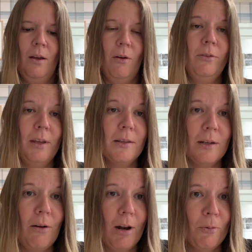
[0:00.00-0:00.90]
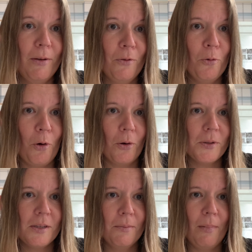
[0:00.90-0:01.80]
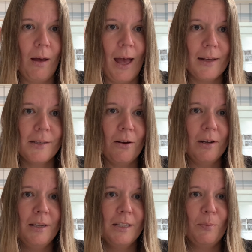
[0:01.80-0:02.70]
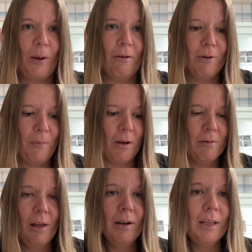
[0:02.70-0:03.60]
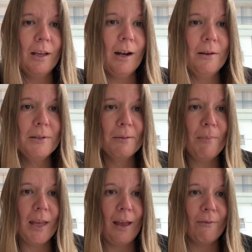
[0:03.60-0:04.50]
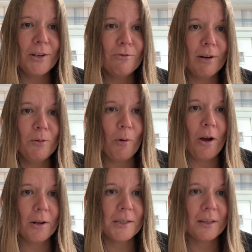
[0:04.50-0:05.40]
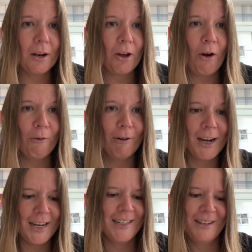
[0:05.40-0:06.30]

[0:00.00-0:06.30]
I think, Delilah, we've all got some anxieties about remote learning, including me having to read words that I can't read.